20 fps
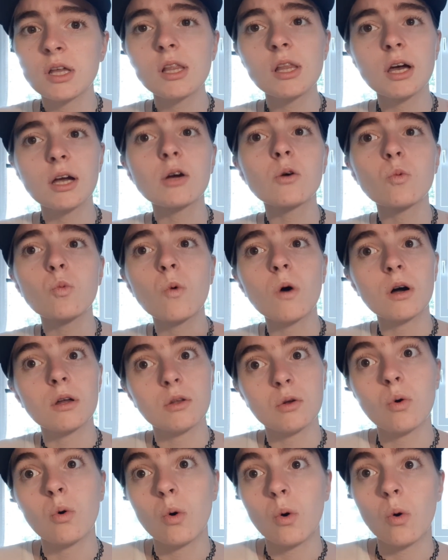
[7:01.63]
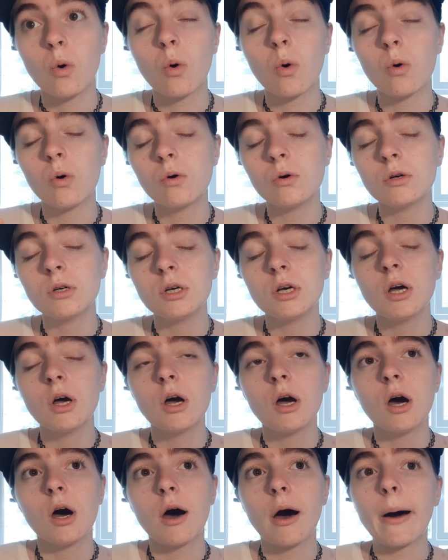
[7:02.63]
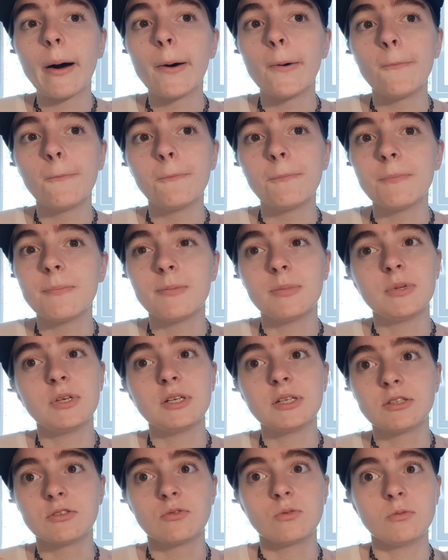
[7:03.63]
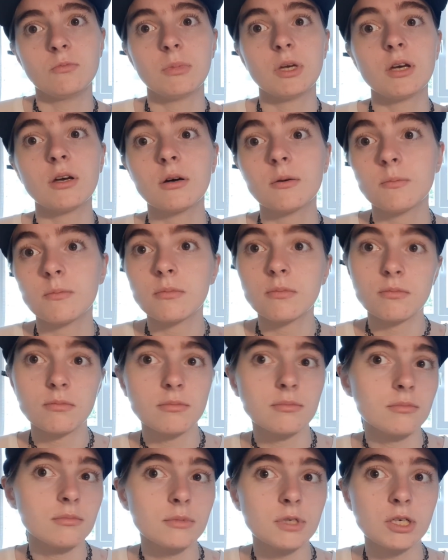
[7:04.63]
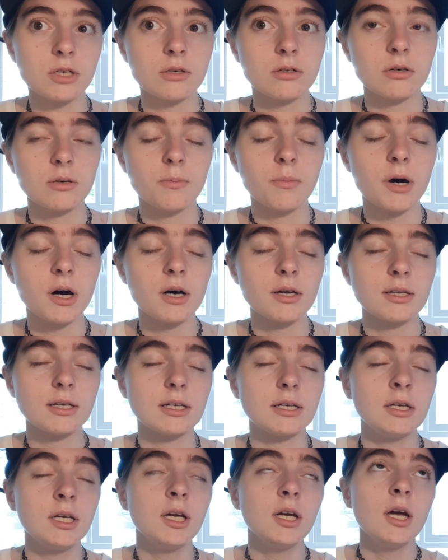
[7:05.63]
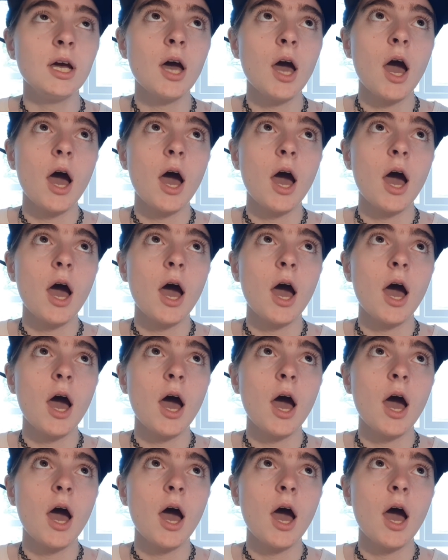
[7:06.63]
like one whole, because we make up, the body,